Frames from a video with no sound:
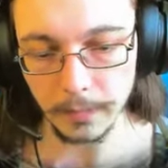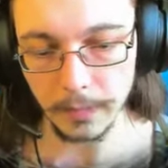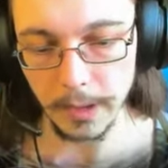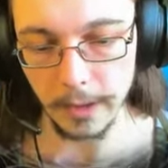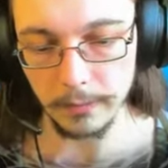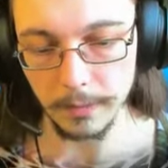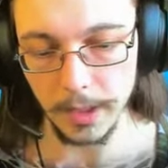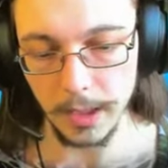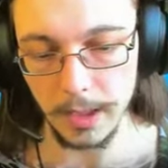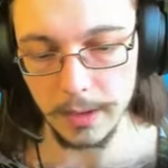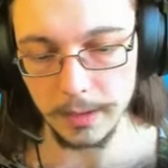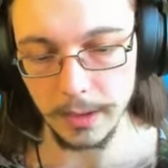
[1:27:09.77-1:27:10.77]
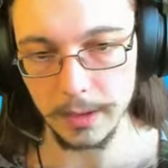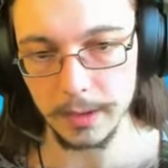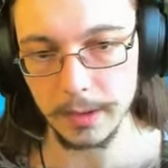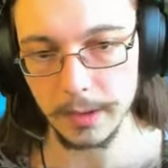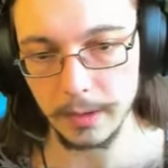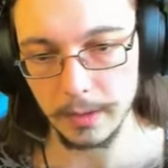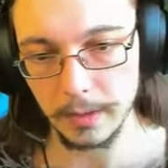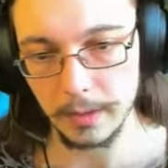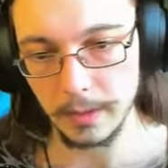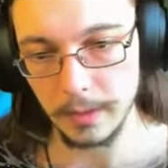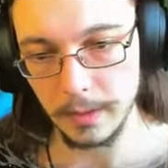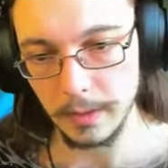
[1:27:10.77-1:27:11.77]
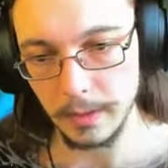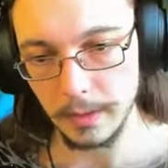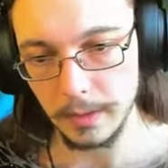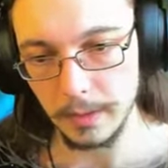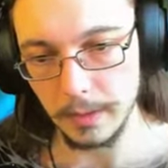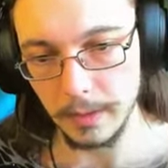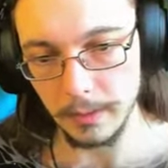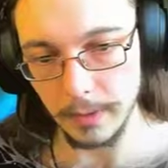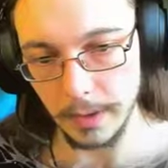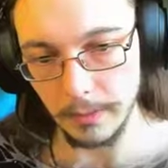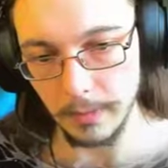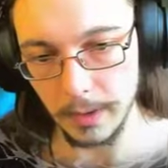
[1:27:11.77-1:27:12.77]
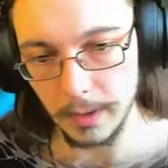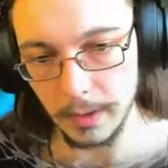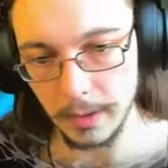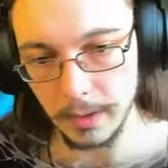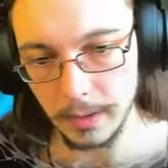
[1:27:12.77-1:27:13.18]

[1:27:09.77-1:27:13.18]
That will be easiest to do that way.